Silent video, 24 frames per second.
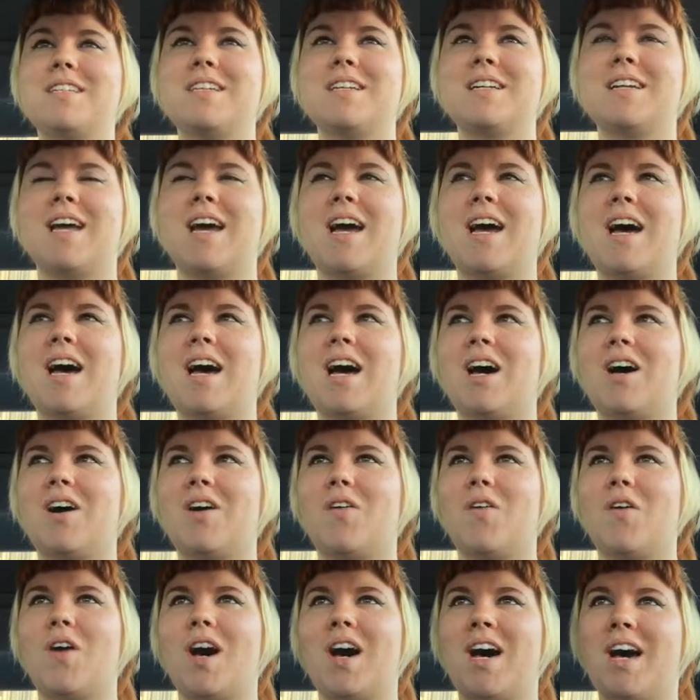and
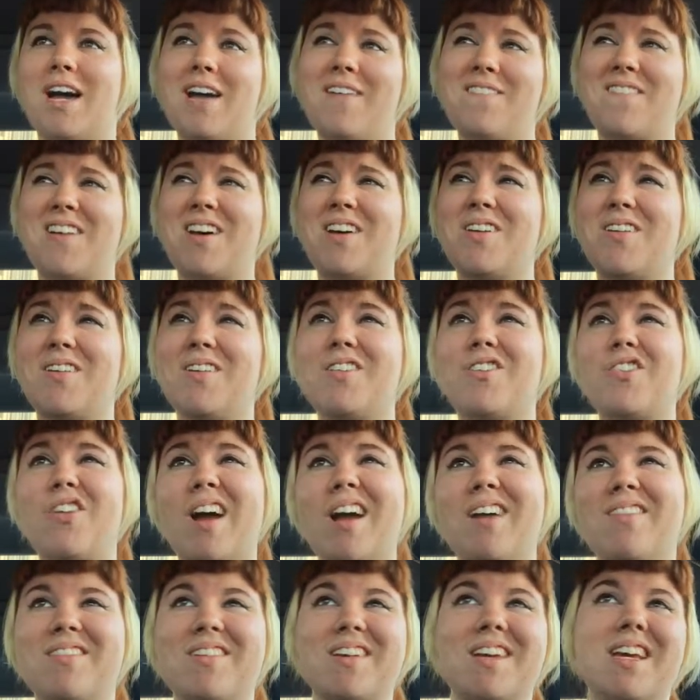how I felt
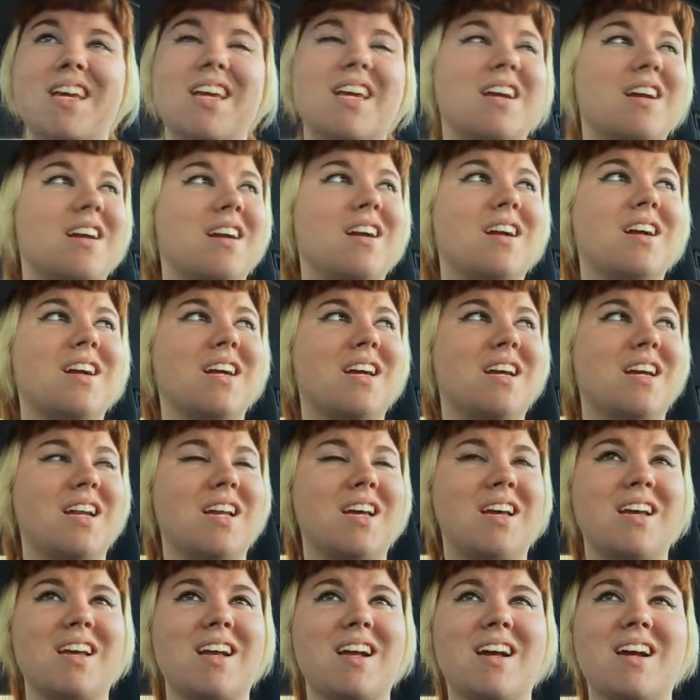driving here and
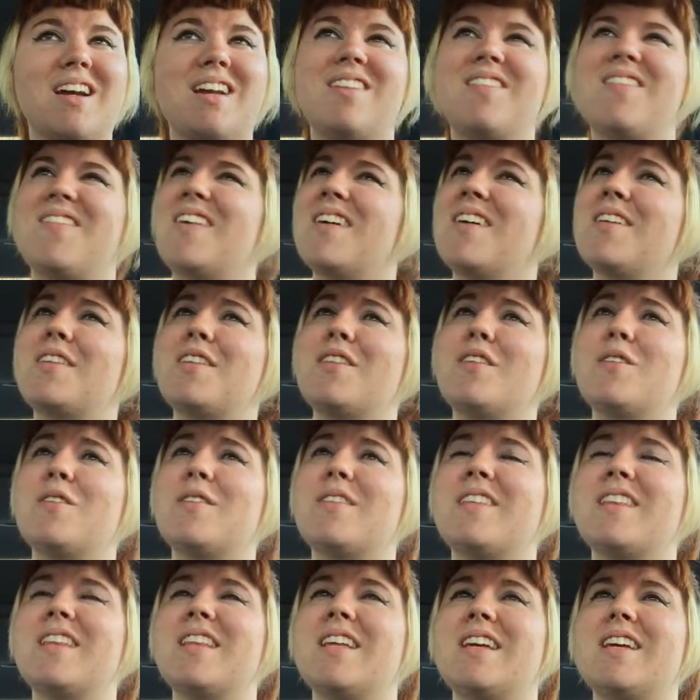I kind of felt those
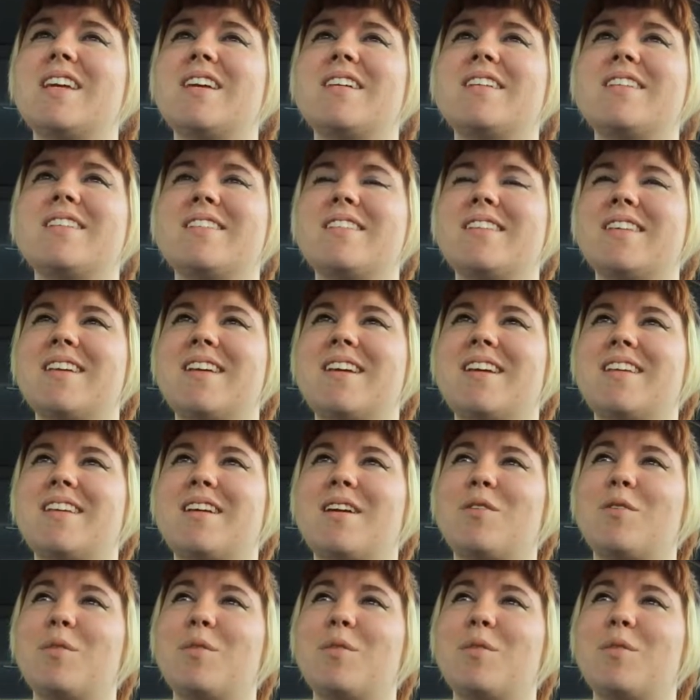things and I